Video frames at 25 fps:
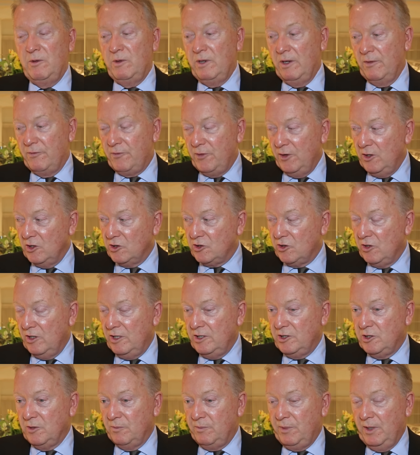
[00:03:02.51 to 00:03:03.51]
When I first got
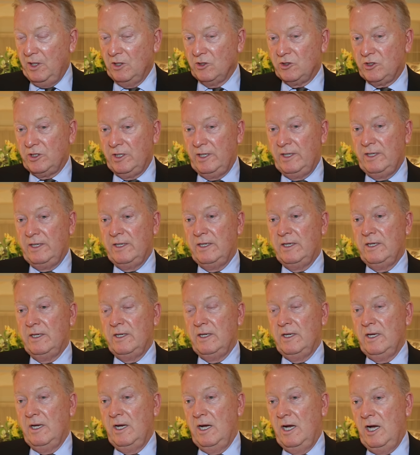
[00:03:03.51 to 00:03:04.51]
into boxing,
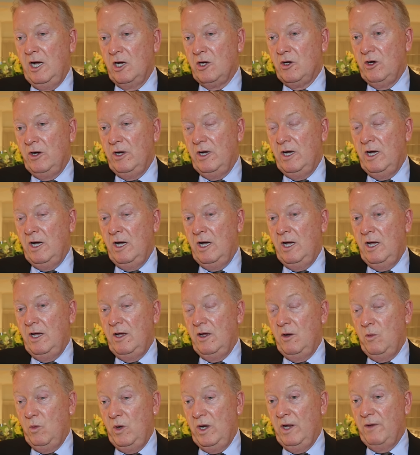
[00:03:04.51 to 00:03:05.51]
I got I,
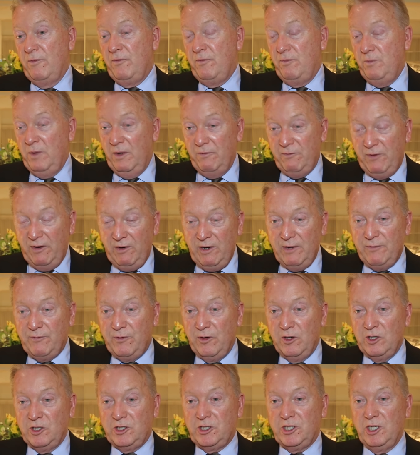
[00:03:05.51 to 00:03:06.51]
when I, my very
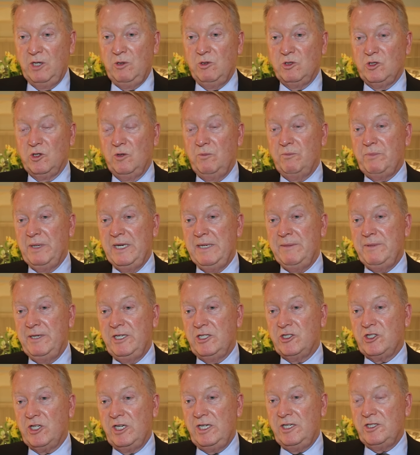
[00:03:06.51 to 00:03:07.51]
first show was on B
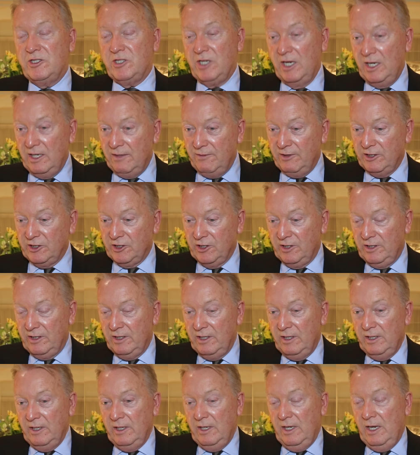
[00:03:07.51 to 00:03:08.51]
B C television,
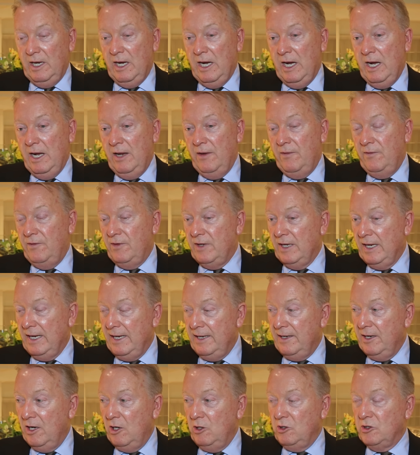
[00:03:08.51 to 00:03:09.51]
and
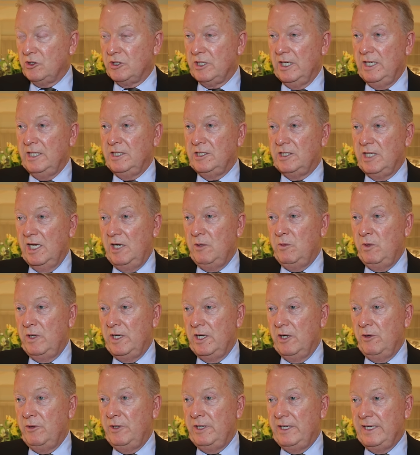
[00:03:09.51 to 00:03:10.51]
in those days they were
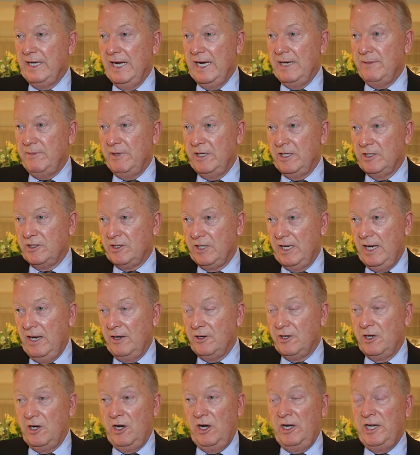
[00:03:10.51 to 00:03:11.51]
the only game in
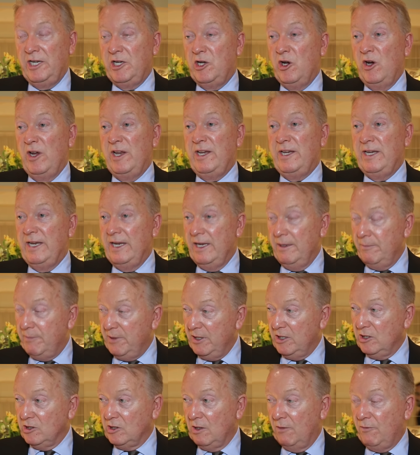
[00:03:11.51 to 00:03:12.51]
town, and I only got in there
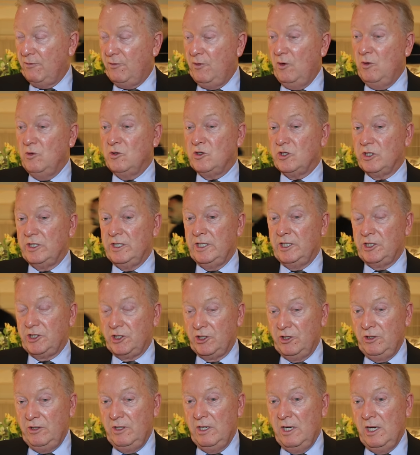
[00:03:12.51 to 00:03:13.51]
because I forced the
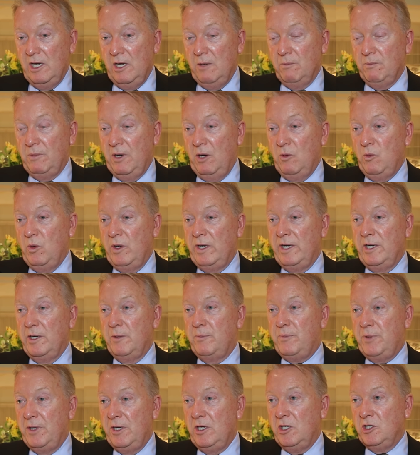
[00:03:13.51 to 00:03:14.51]
issue by winning a
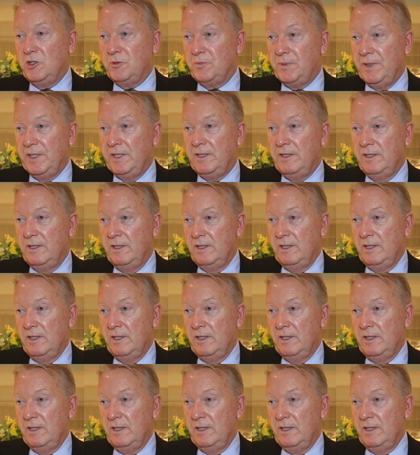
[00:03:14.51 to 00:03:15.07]
purse bid